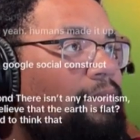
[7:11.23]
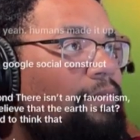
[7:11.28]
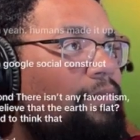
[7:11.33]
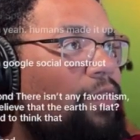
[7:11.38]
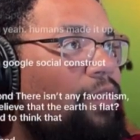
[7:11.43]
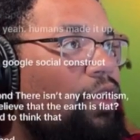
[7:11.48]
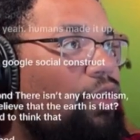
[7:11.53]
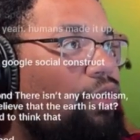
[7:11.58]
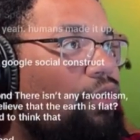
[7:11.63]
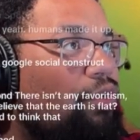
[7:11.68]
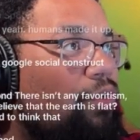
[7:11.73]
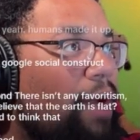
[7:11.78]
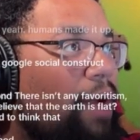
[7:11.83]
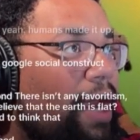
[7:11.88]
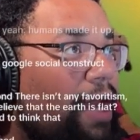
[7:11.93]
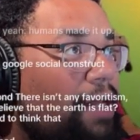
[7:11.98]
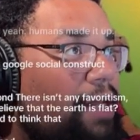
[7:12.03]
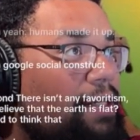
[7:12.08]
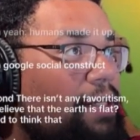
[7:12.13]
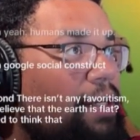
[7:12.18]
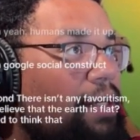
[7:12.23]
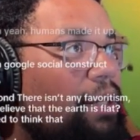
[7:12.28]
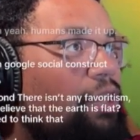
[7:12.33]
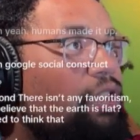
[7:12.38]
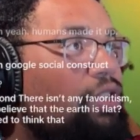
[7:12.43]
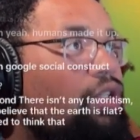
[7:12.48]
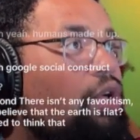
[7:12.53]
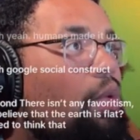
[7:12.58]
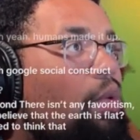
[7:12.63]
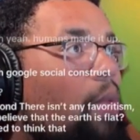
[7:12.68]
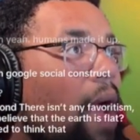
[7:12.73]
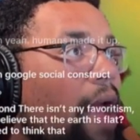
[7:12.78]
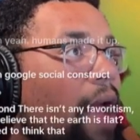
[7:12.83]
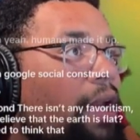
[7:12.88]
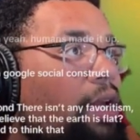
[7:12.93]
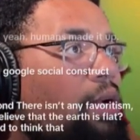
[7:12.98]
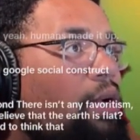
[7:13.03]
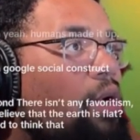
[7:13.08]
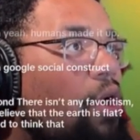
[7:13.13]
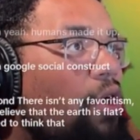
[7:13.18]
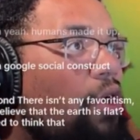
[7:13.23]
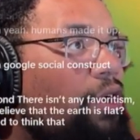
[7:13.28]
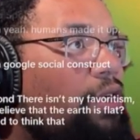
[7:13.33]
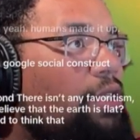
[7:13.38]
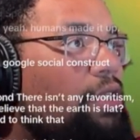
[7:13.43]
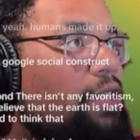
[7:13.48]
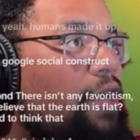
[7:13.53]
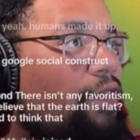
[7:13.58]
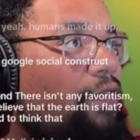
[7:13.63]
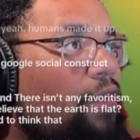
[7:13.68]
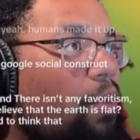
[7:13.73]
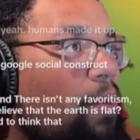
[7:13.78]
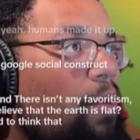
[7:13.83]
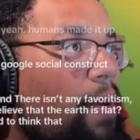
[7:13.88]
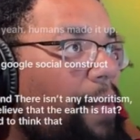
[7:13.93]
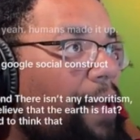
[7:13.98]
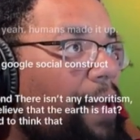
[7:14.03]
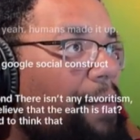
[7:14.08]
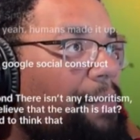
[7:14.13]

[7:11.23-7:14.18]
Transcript: Great. So why do you call yourself a woman?